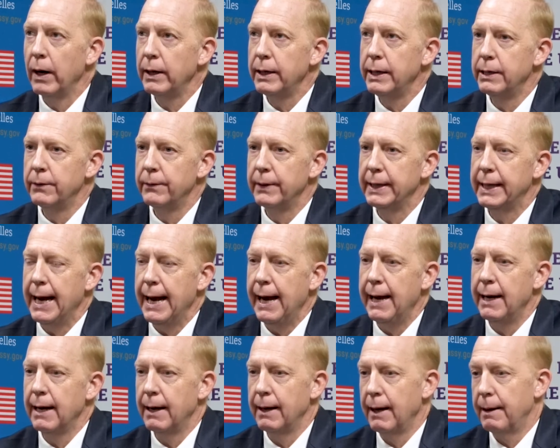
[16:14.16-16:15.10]

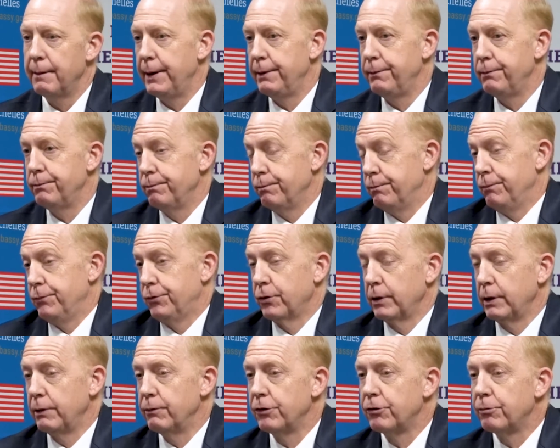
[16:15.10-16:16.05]
again, I mean,
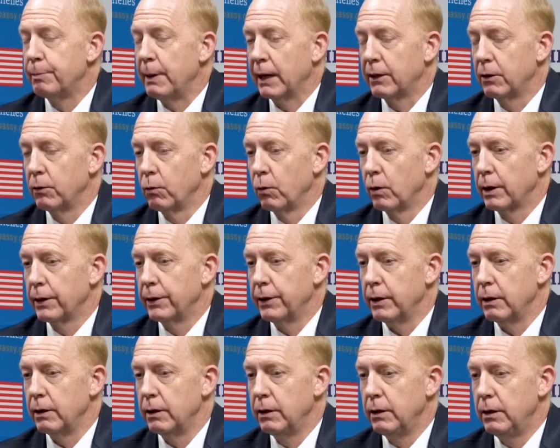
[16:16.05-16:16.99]
certainly respect the work of
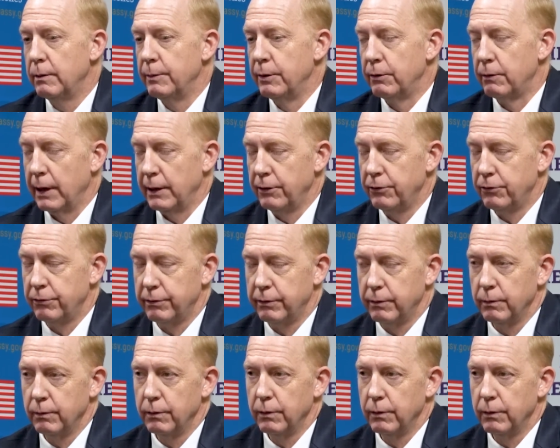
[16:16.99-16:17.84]
the Human Rights